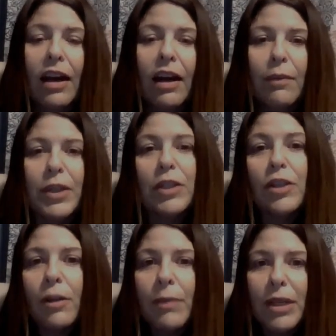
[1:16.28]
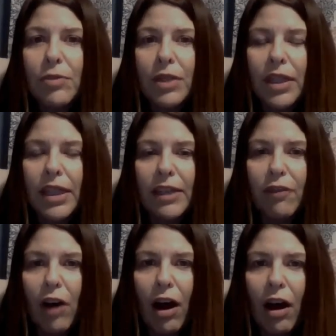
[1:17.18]
Um, the term has really
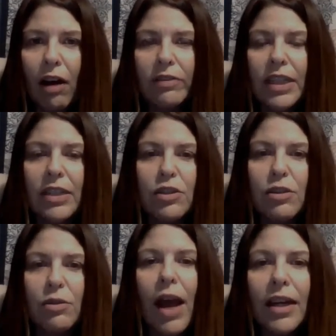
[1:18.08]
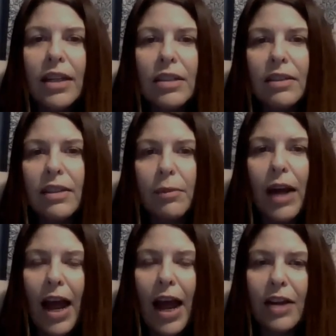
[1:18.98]
evolved into any
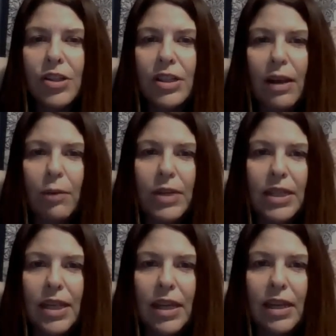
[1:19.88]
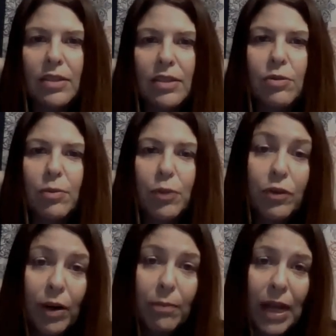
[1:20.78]
deliberate action that we take to
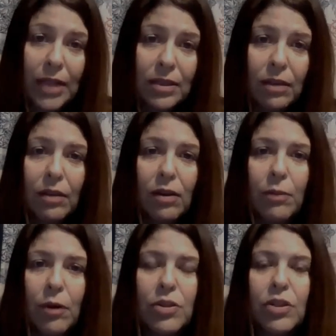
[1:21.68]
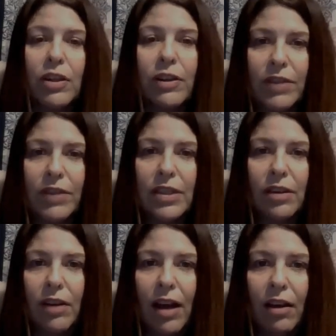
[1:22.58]
improve our mental, emotional, and
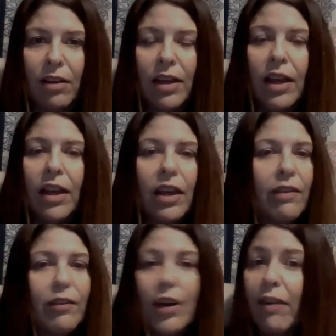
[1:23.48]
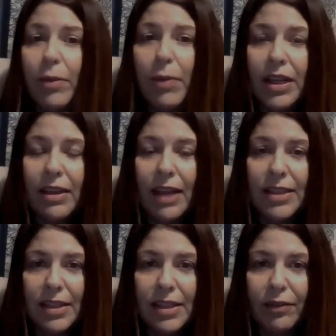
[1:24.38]
physical health. And for everybody,
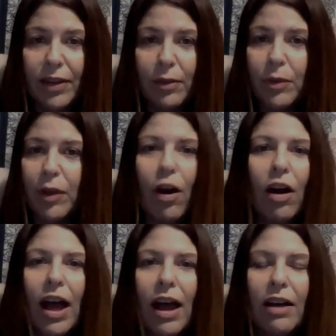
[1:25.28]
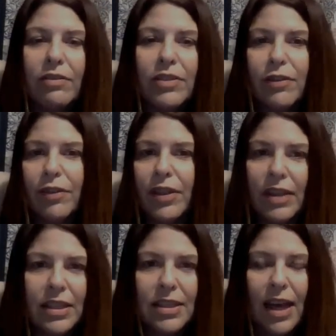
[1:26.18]
that's different. We all have different
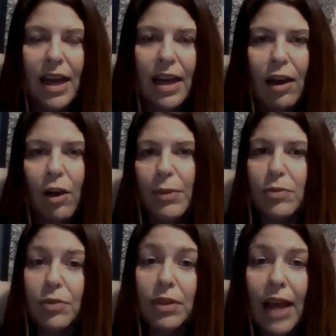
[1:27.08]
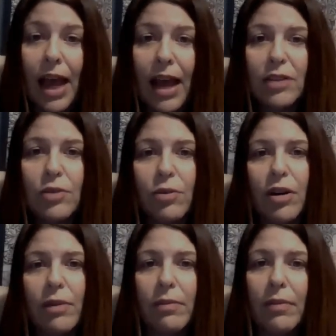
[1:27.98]
things that help us relax
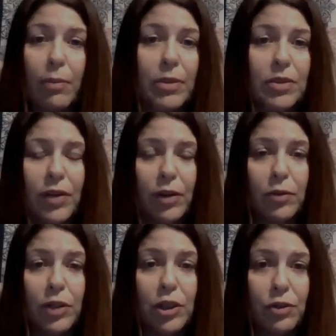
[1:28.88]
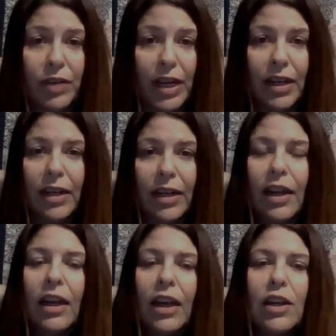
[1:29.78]
or help us feel rejuvenated.
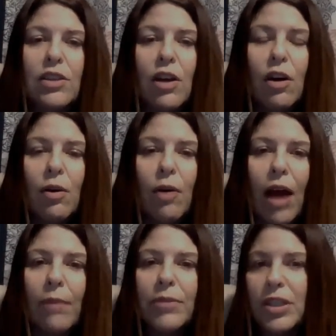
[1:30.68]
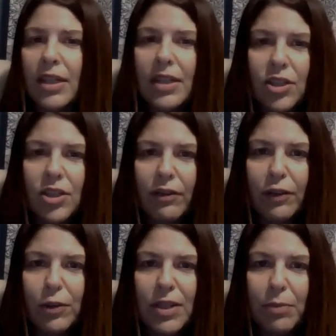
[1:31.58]
So I'm just going to share a
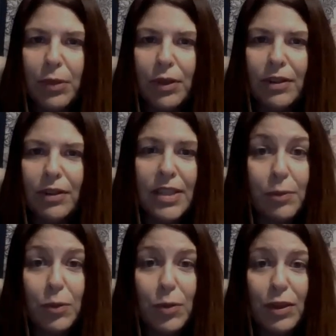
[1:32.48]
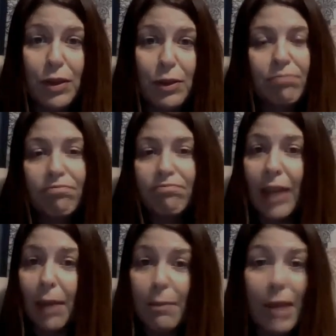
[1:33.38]
few simple tips with you
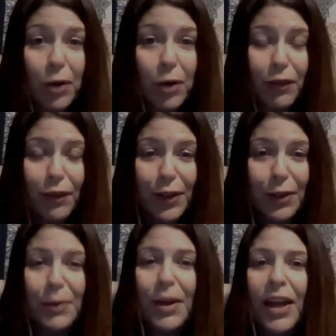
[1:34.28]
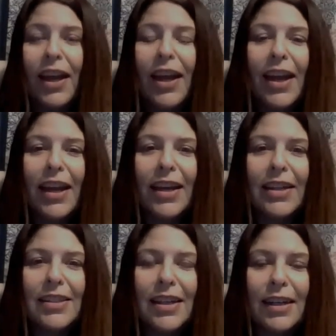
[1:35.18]
that may work for you
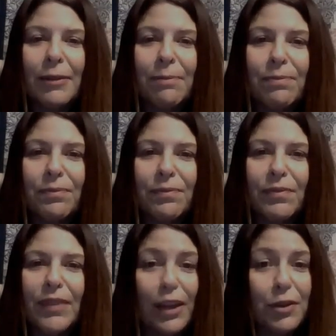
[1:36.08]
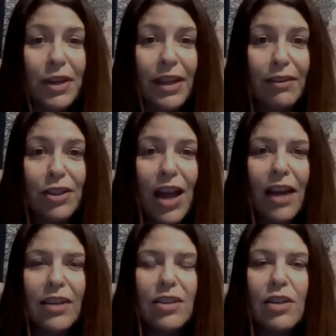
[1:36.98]
and um, that you can give a
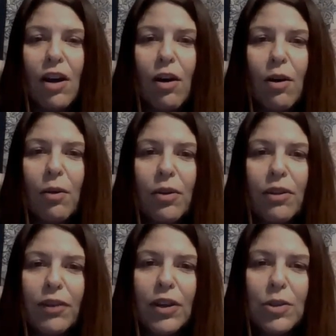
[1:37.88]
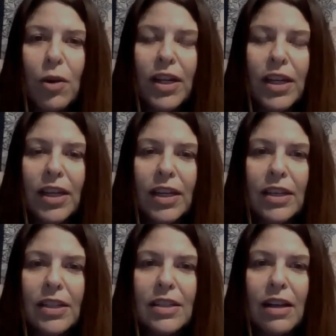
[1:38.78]
shot. So the first one
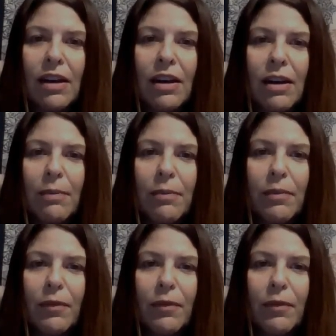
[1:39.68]
is um,